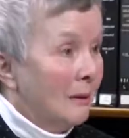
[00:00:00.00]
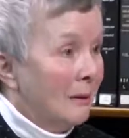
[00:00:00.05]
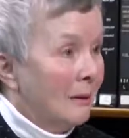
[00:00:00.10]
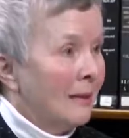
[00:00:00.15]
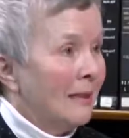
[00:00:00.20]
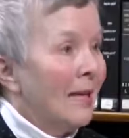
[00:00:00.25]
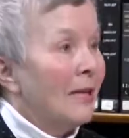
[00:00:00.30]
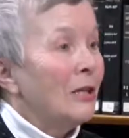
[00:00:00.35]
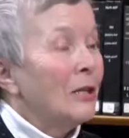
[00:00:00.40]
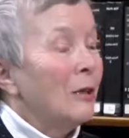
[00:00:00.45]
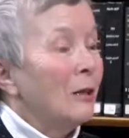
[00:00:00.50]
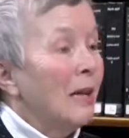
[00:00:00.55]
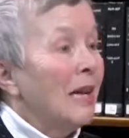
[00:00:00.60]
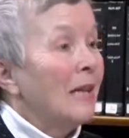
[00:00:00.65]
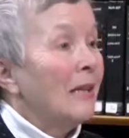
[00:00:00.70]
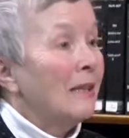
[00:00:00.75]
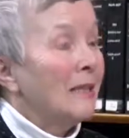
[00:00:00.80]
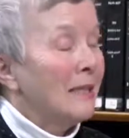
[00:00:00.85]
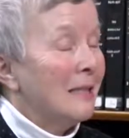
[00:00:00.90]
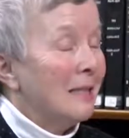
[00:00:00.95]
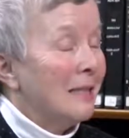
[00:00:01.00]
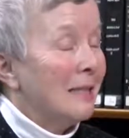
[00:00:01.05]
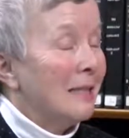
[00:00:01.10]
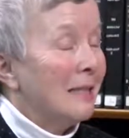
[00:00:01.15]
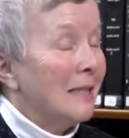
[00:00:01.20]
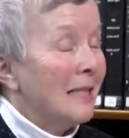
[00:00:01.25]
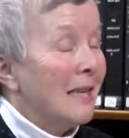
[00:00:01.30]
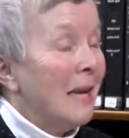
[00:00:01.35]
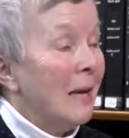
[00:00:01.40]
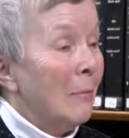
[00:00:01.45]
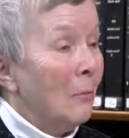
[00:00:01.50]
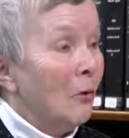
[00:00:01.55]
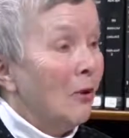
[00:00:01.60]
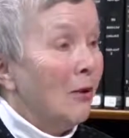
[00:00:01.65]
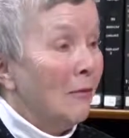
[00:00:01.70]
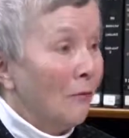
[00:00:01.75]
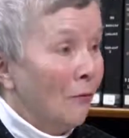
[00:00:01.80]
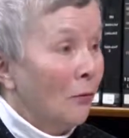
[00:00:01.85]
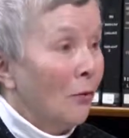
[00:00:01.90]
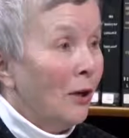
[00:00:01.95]
tend to stay more
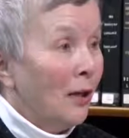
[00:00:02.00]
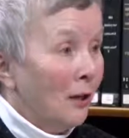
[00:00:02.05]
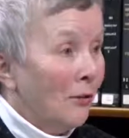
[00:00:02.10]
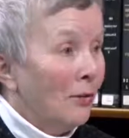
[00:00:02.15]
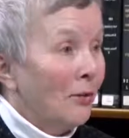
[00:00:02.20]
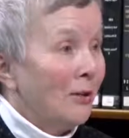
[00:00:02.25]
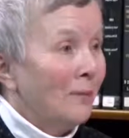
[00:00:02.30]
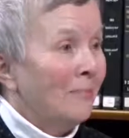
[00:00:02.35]
than 4 years.